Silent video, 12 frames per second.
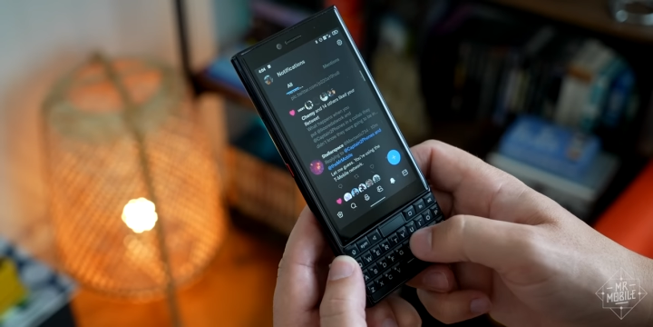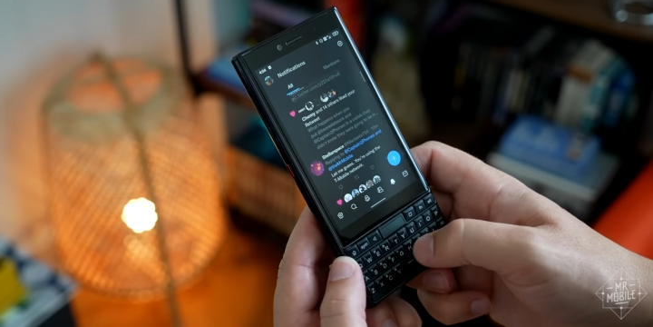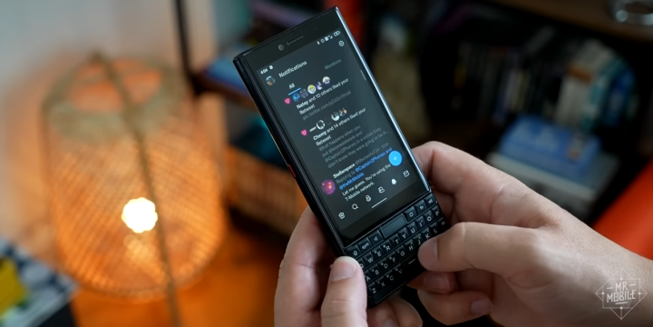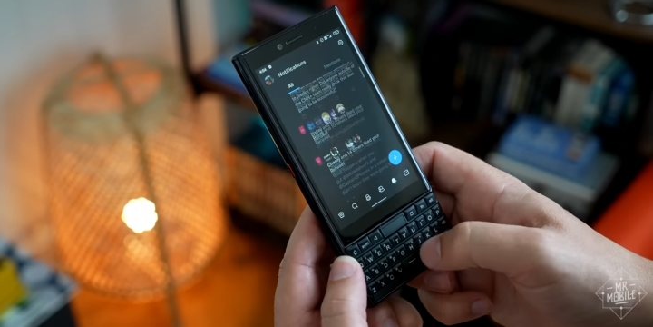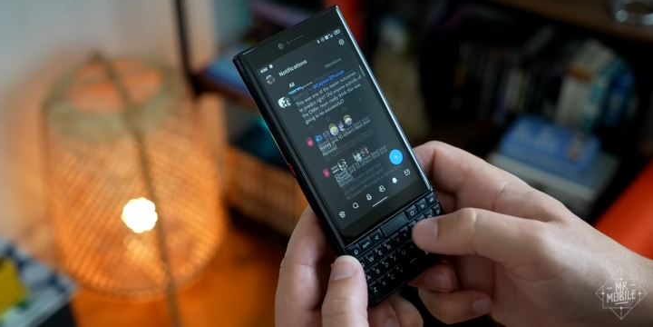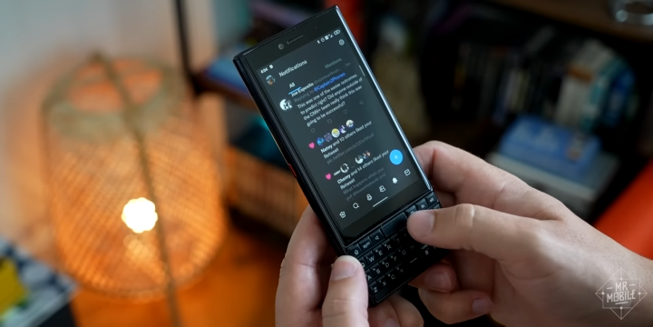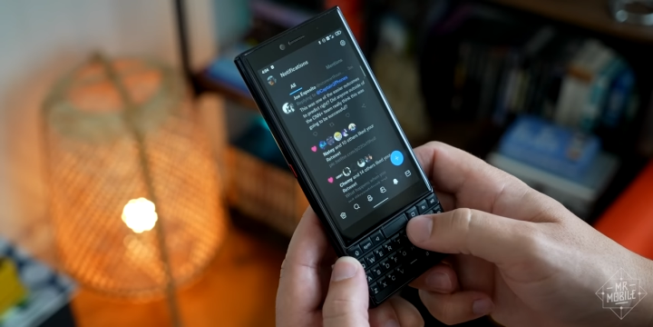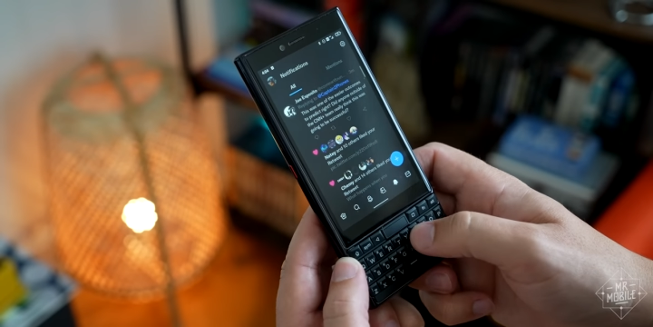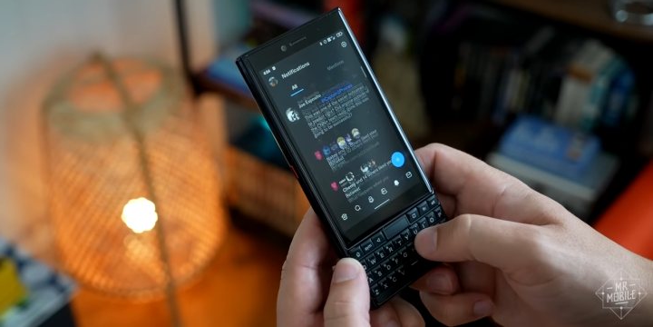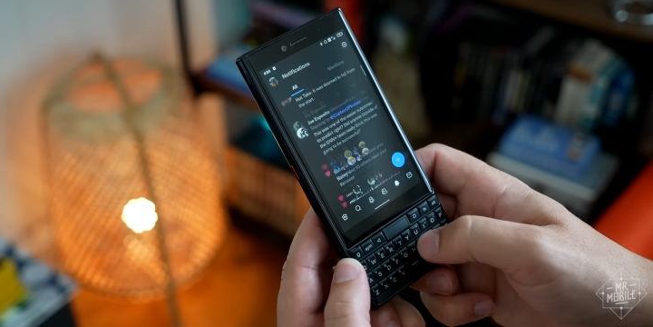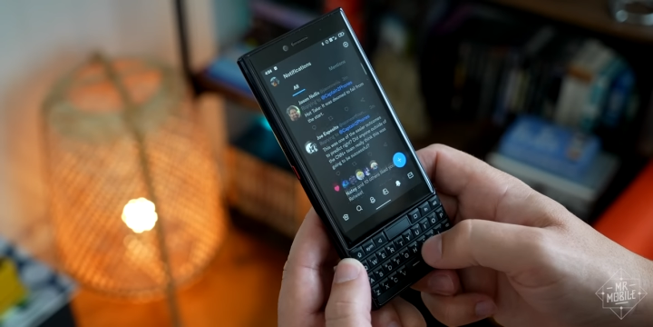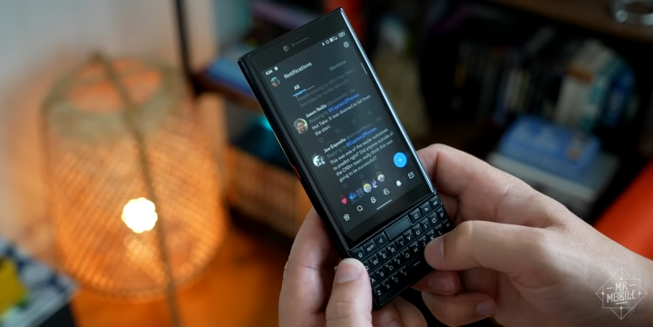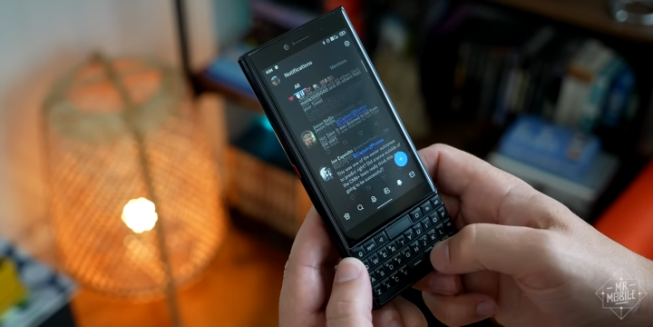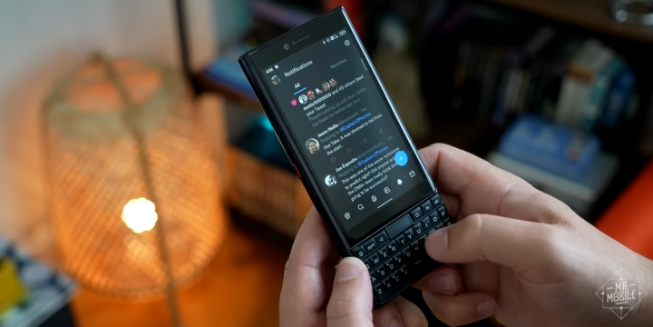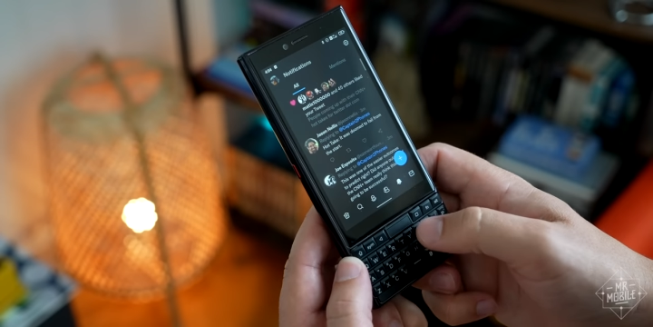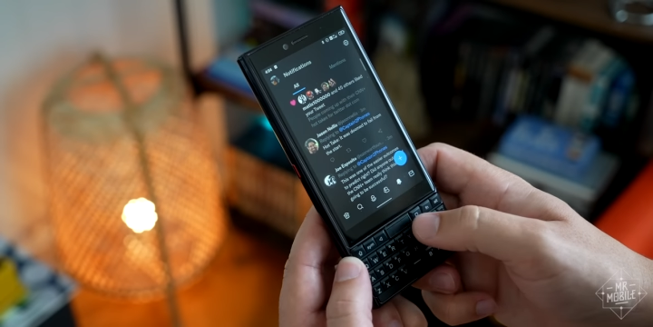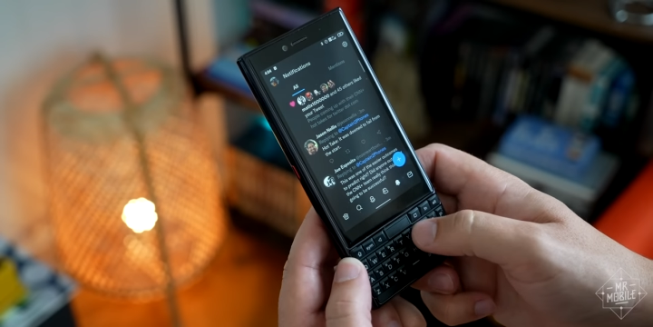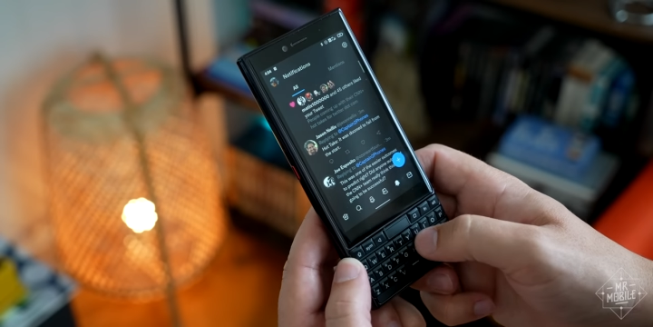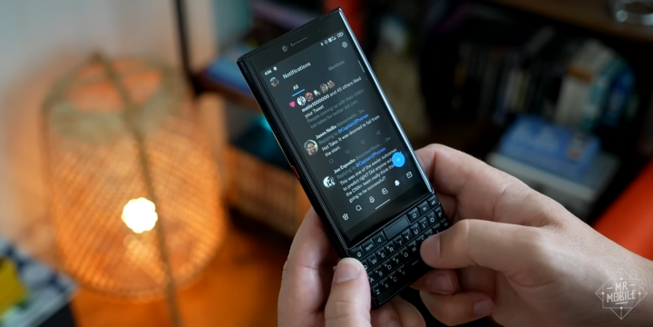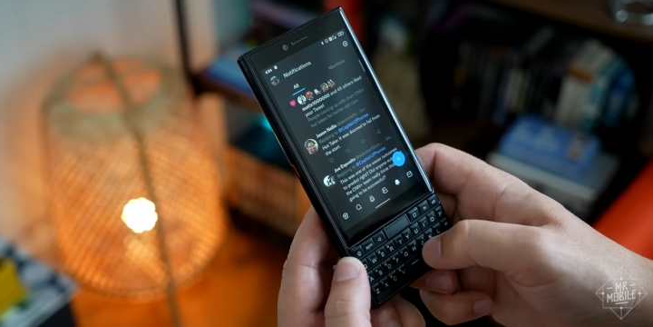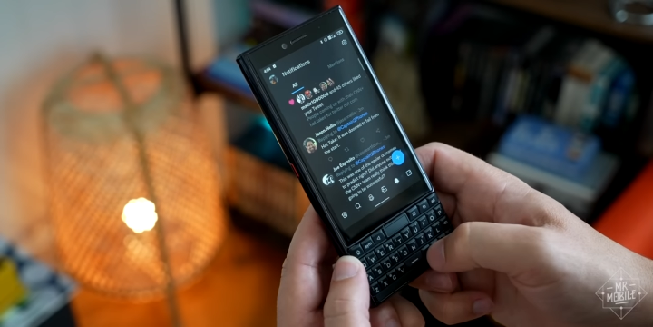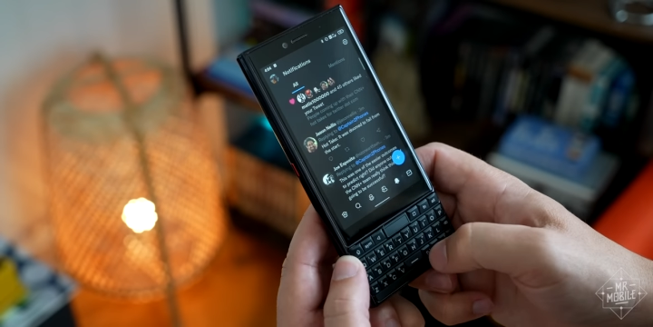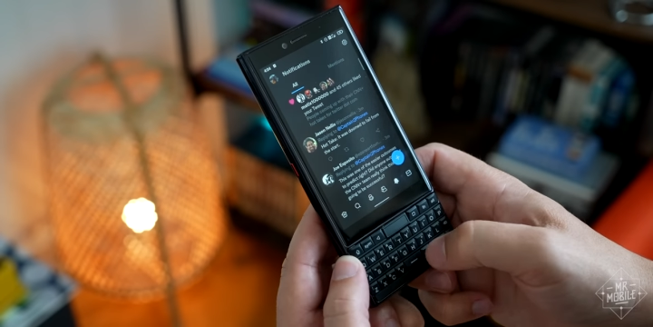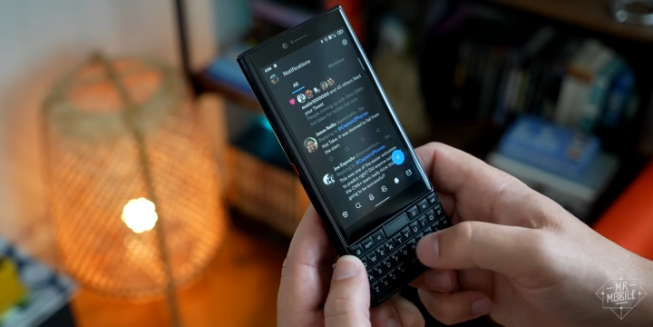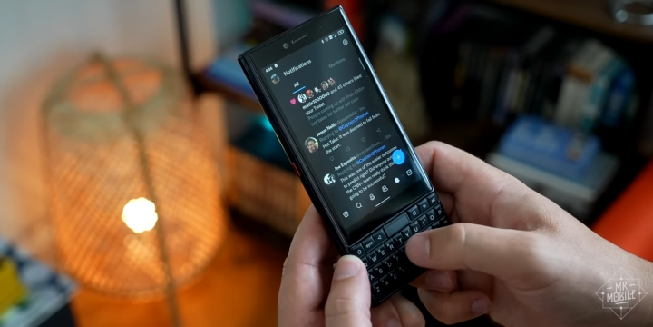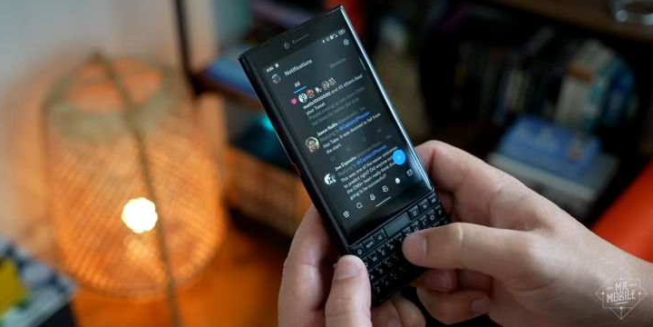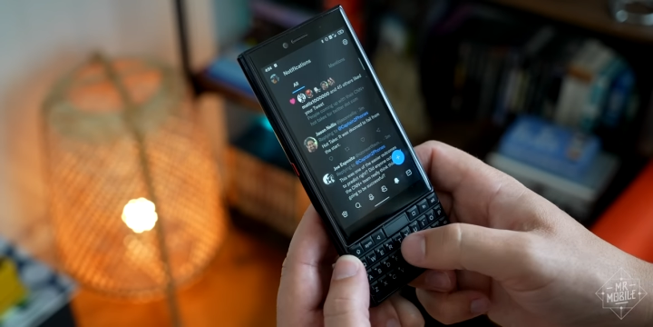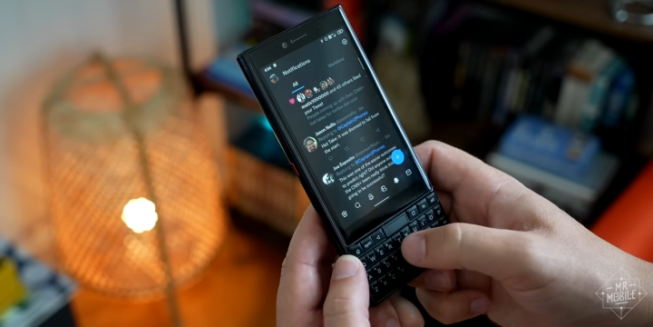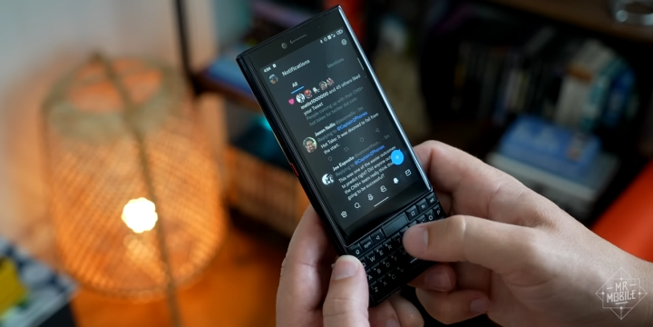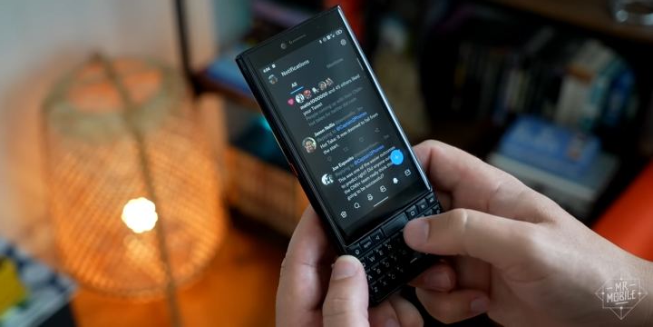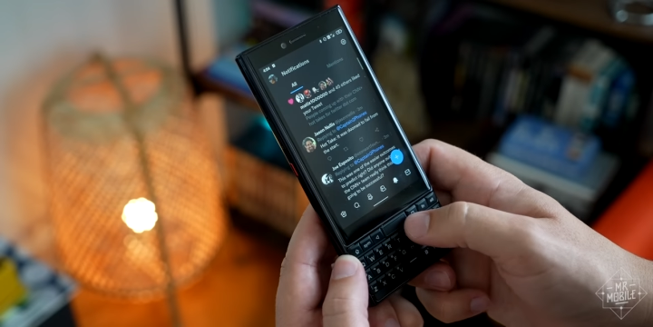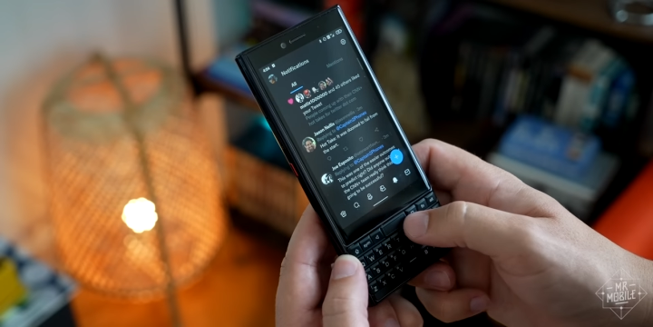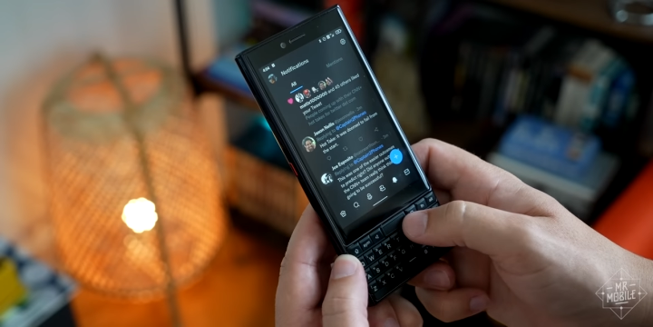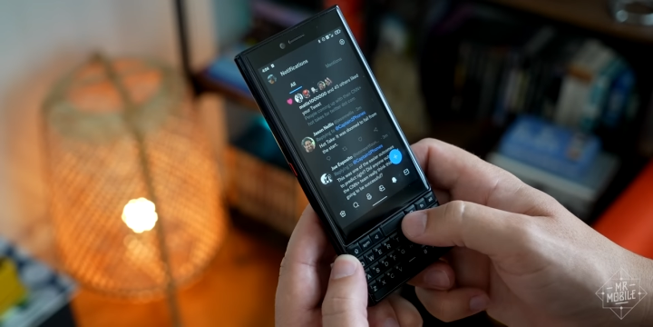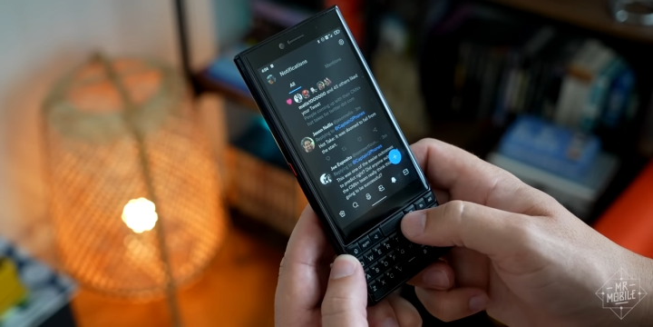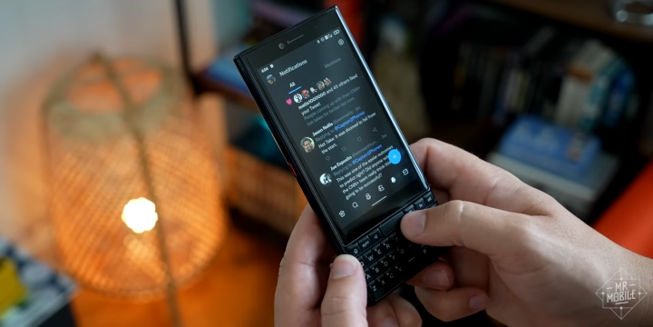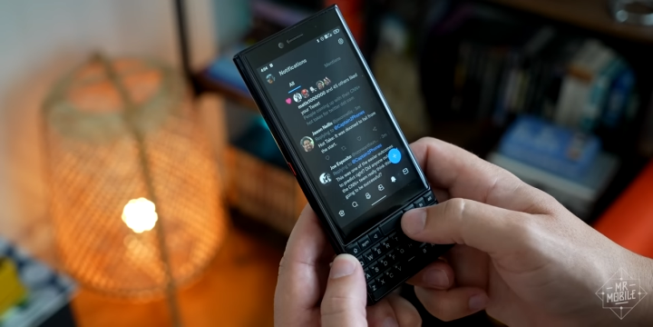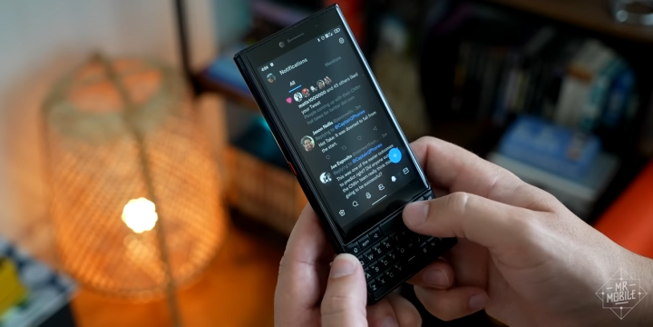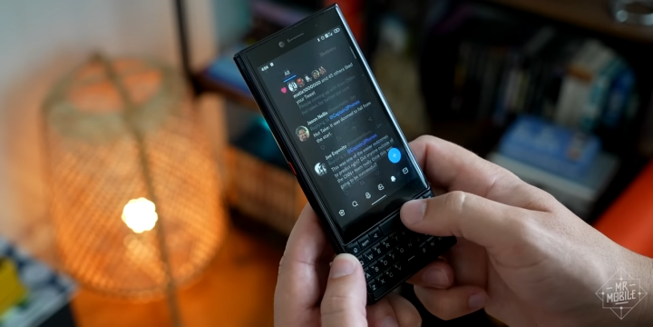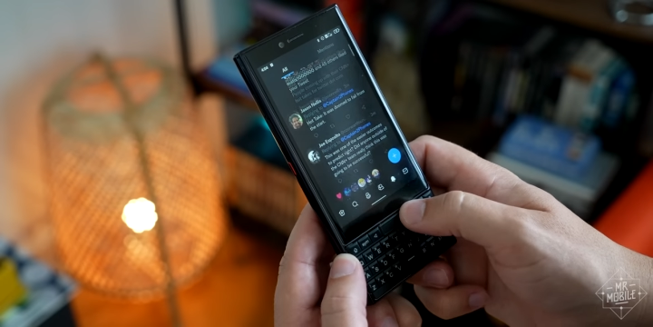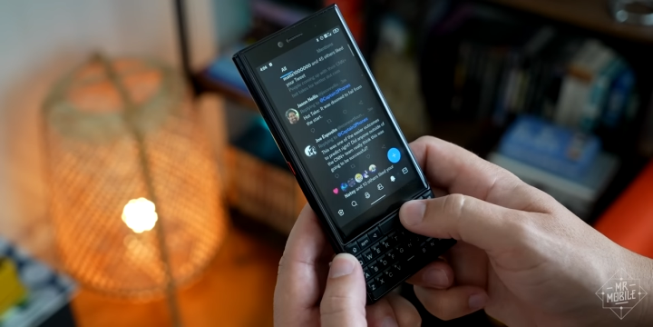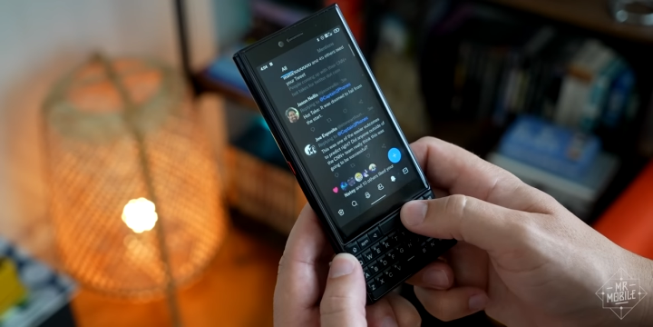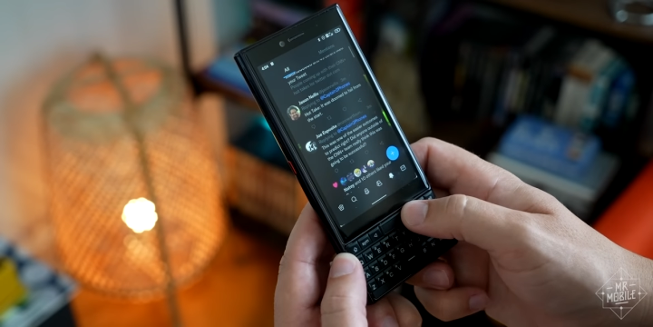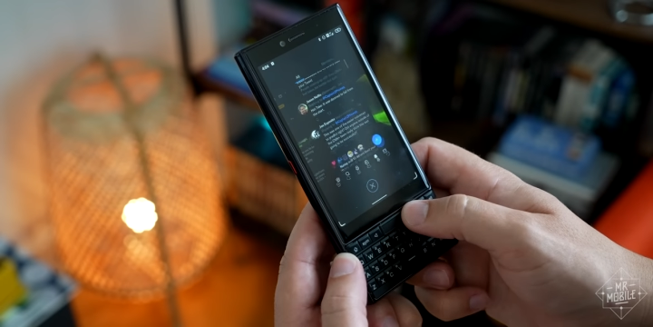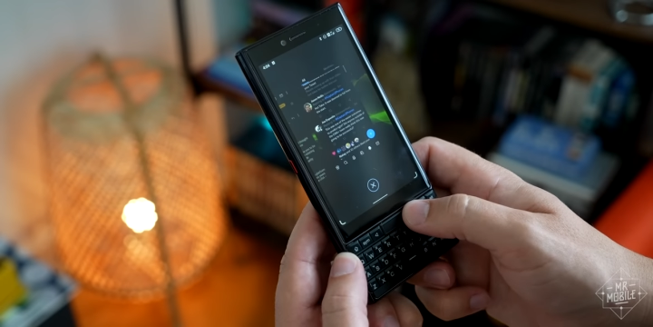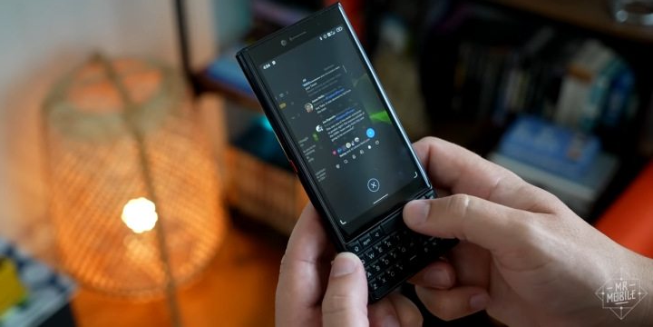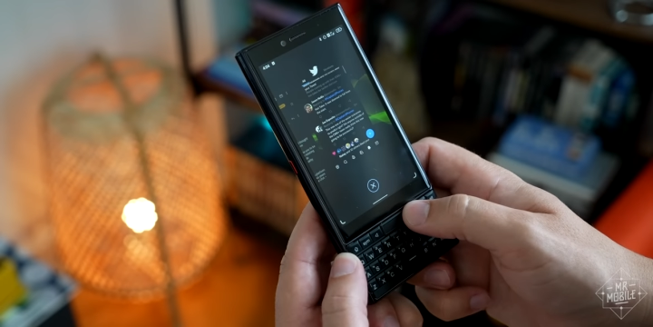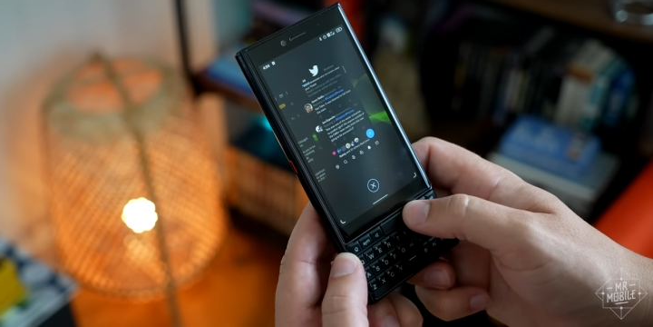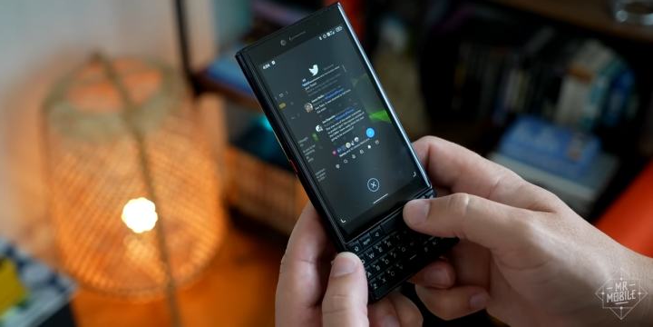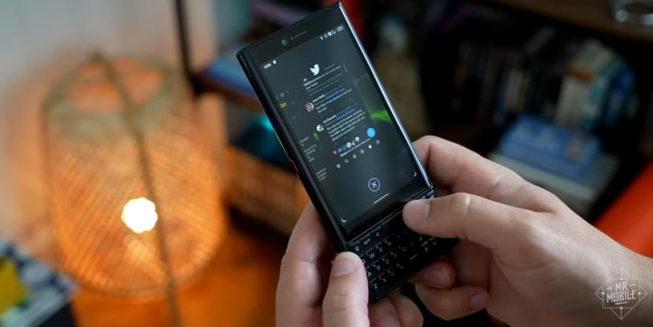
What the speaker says: [unreadable: no face in view]